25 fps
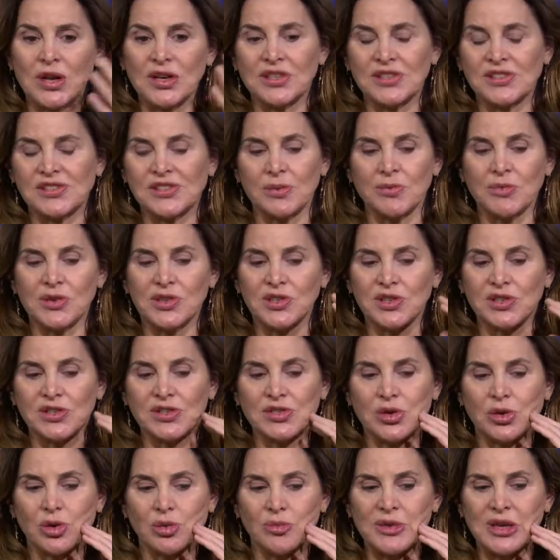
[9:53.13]
Someone just
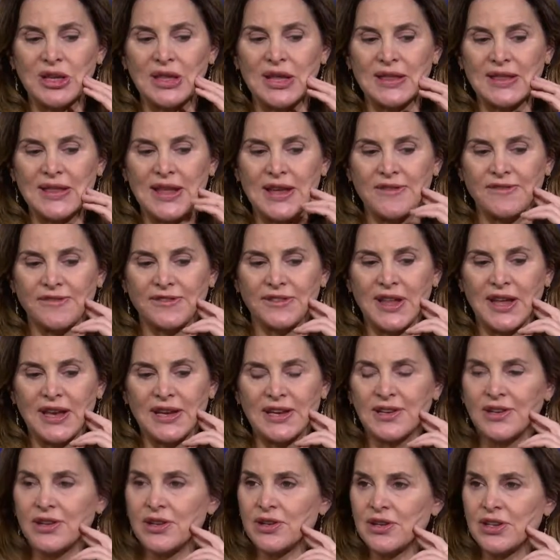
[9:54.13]
told me that they fled
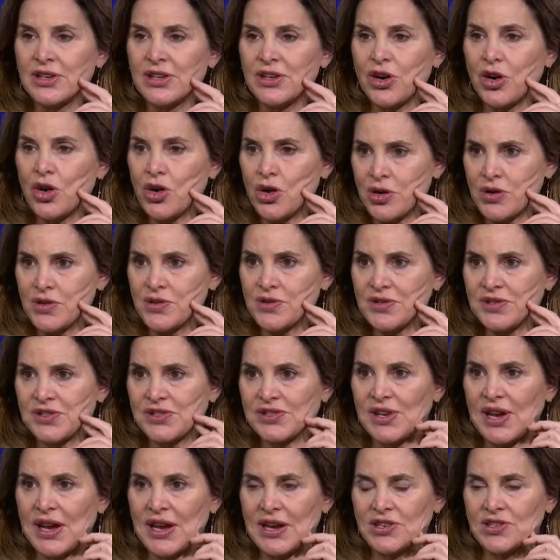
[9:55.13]
in a
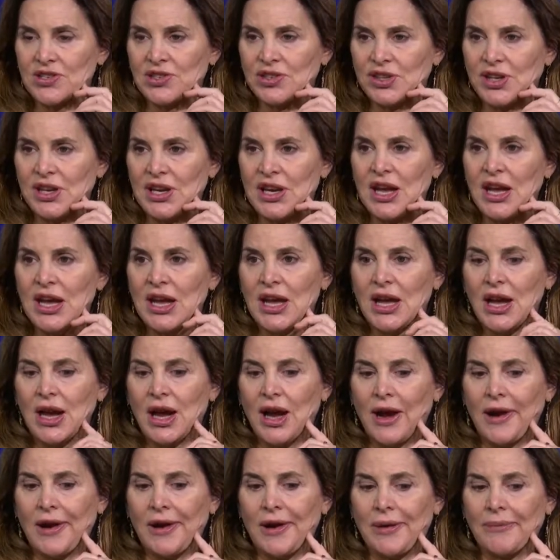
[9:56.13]
hearse, actually.
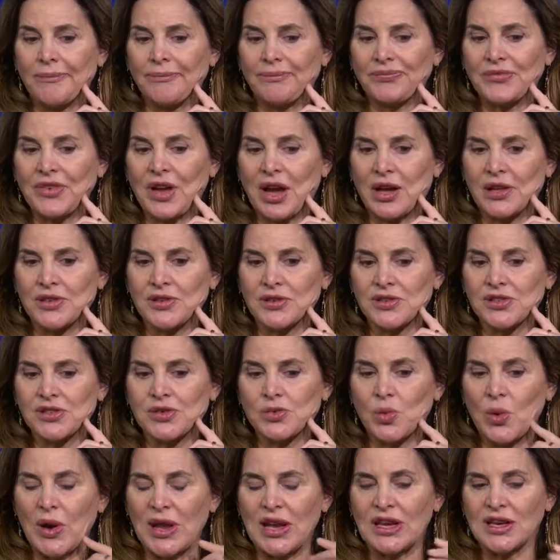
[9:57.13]
Others
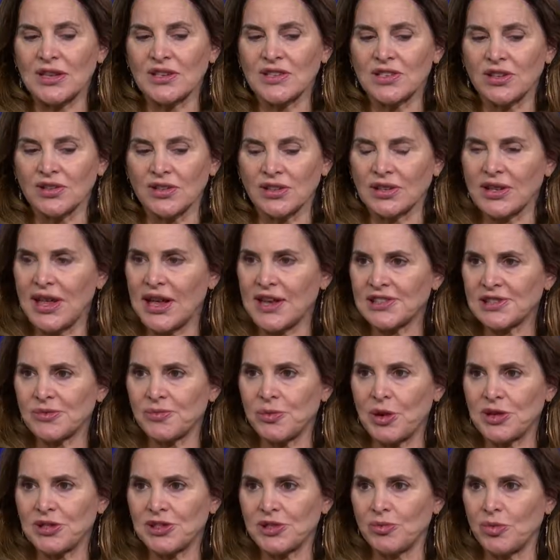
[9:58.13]
waited until the last
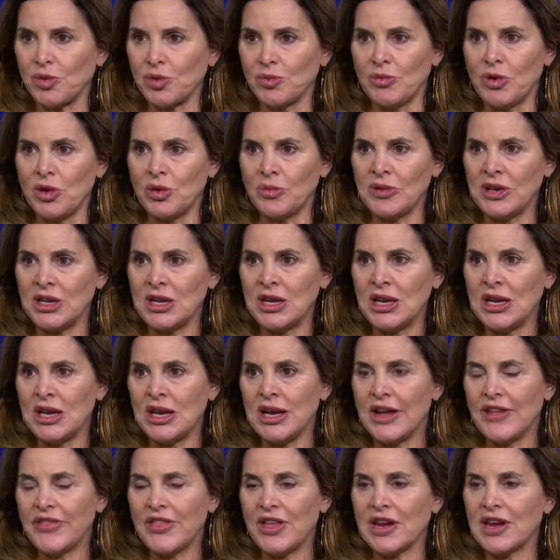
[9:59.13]
possible moment,
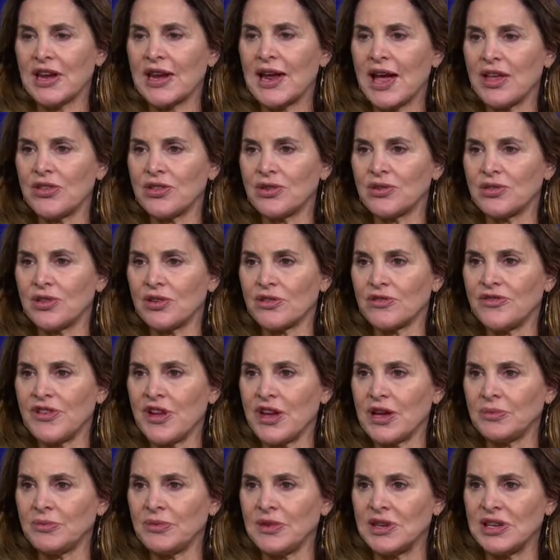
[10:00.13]
then gathered their
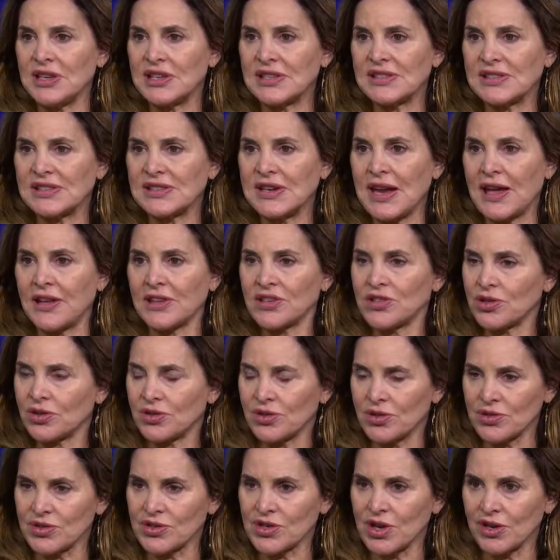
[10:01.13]
families, took
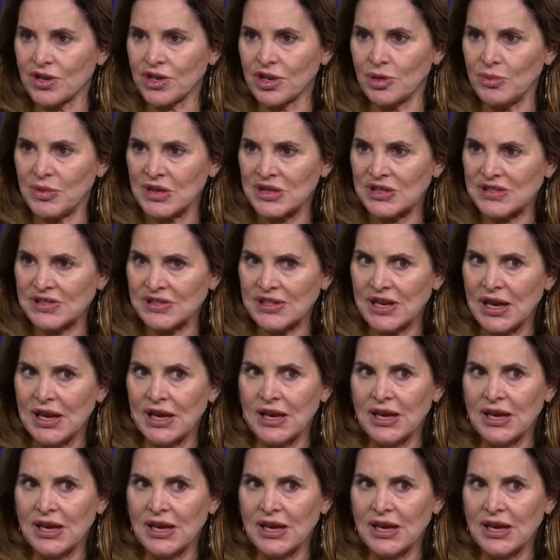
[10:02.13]
their documents,